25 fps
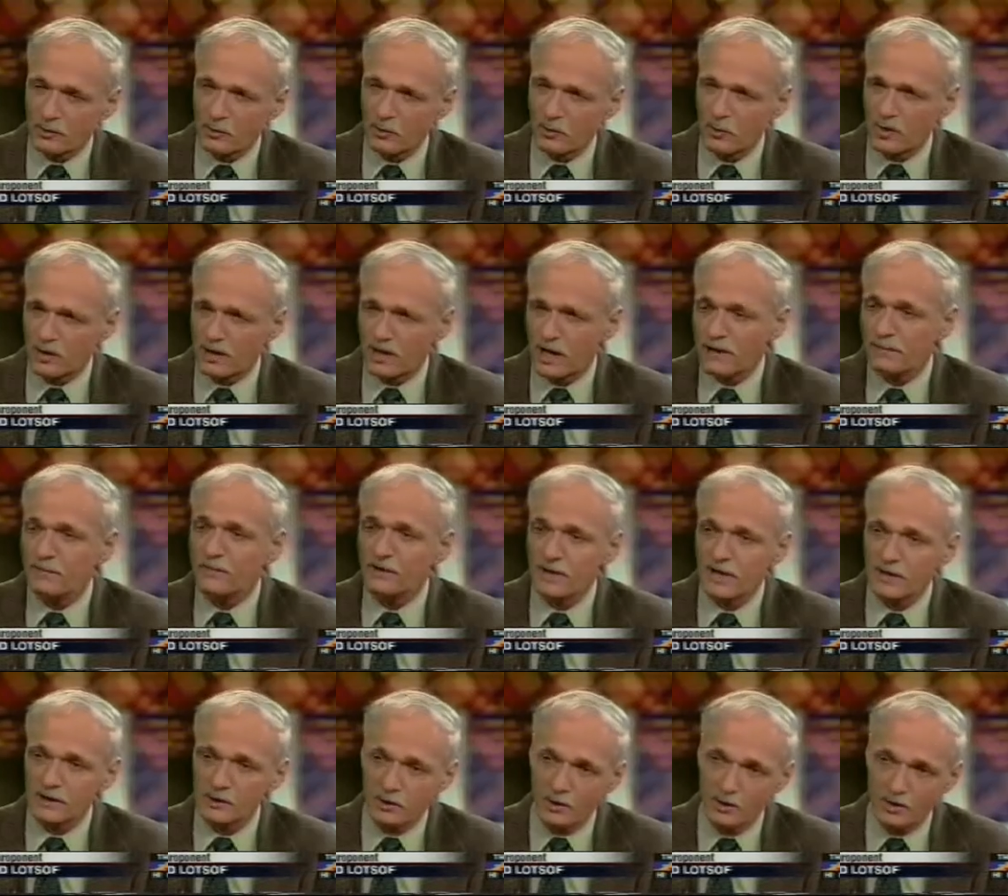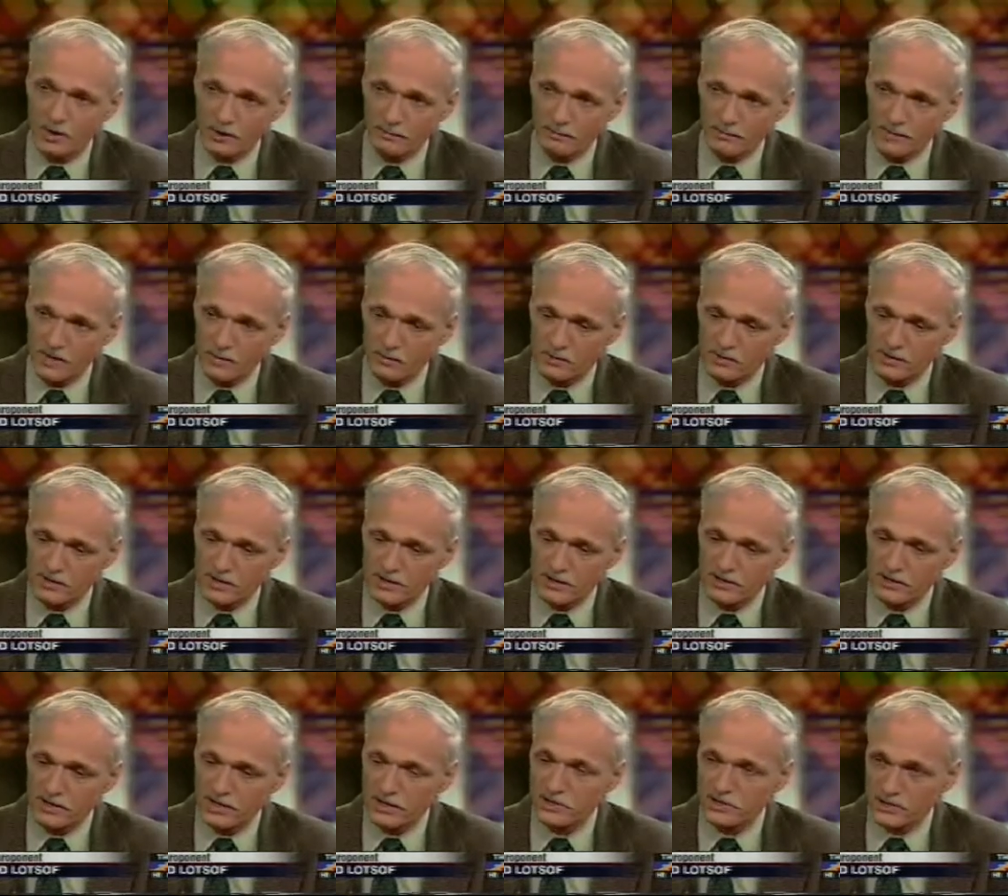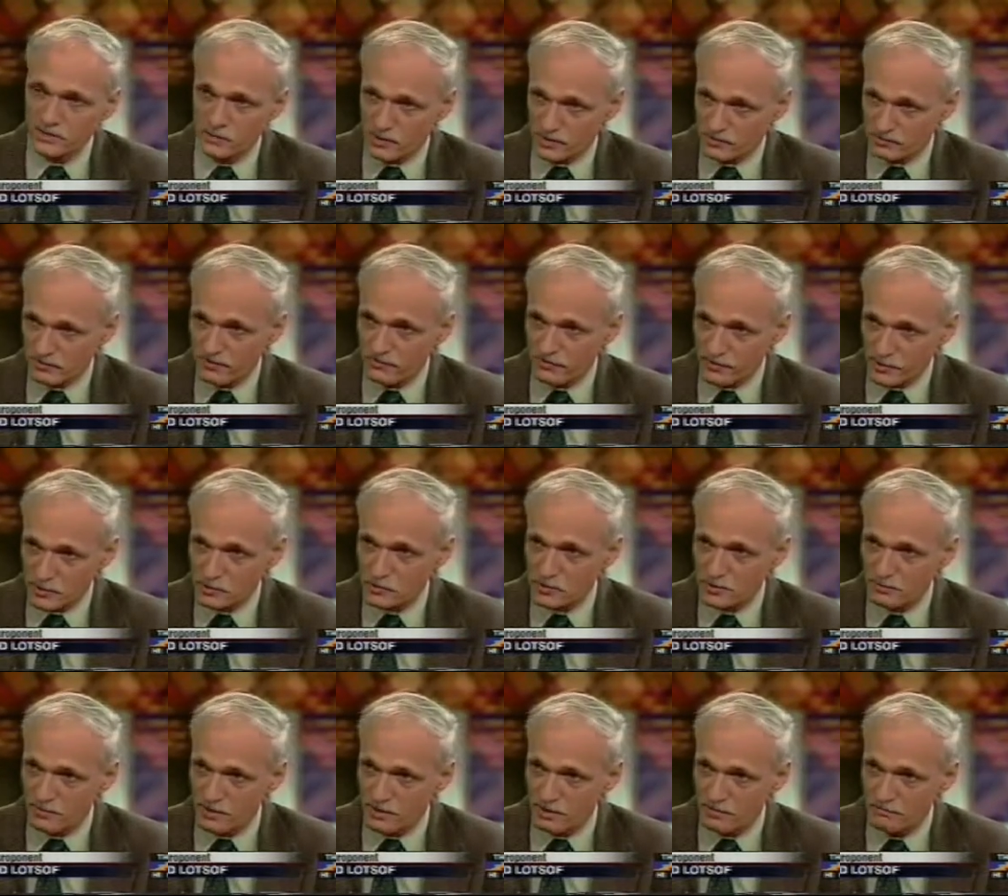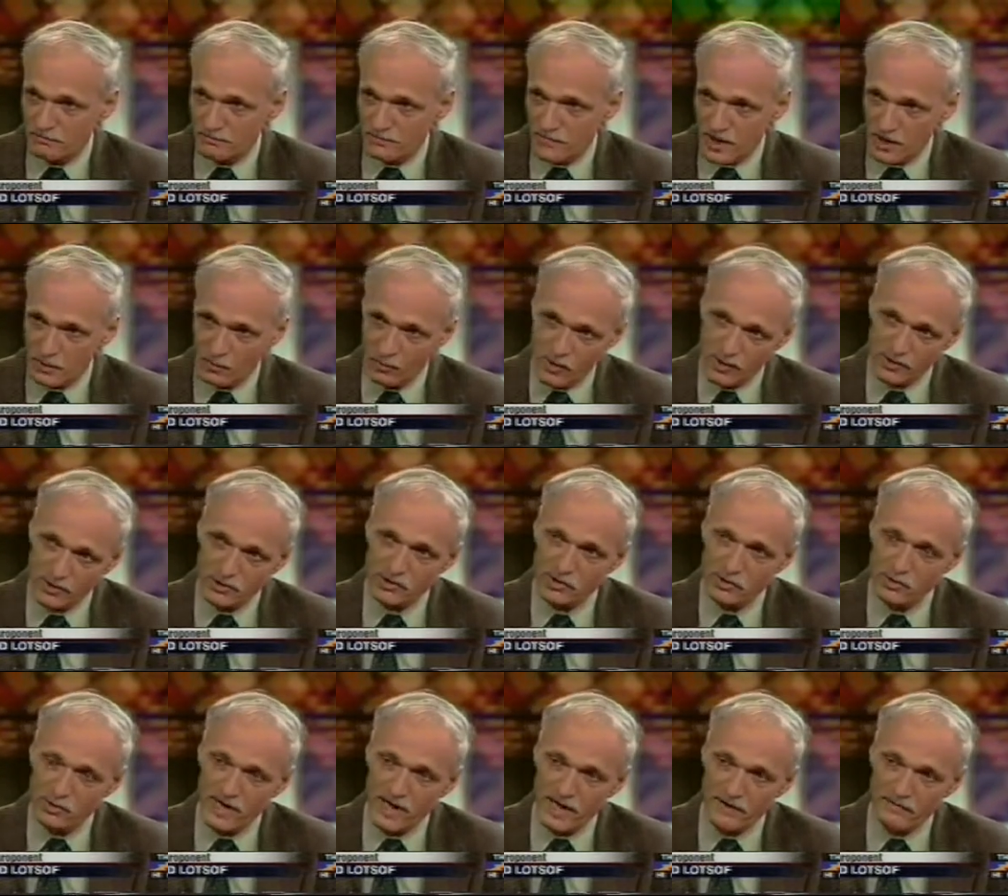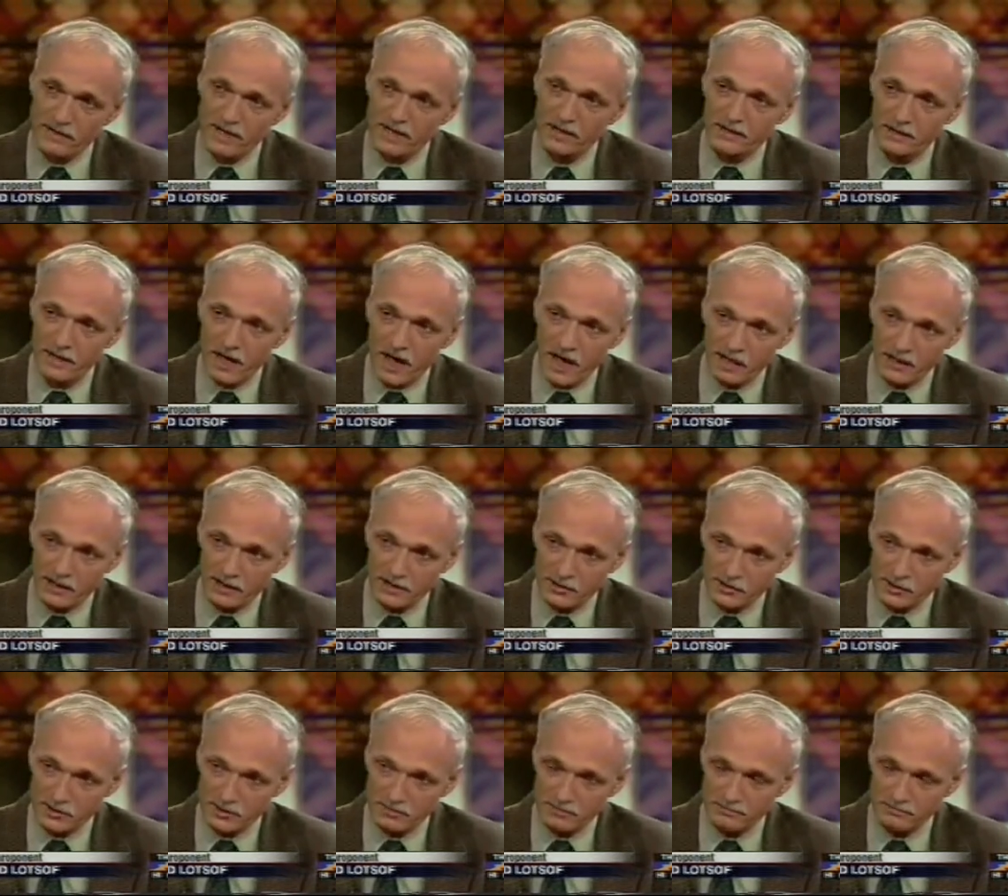But what Ibogaine taught me was that addiction was reversible. And once you have that knowledge...